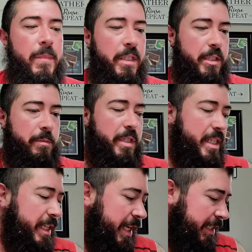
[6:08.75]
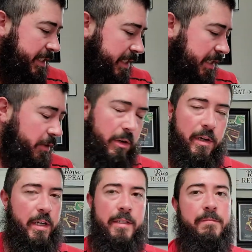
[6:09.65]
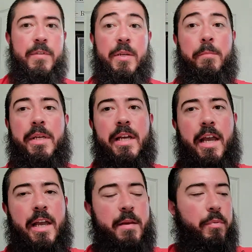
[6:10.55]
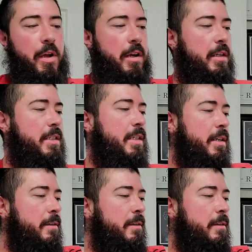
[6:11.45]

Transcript: some CK6 or uh, some PAA products,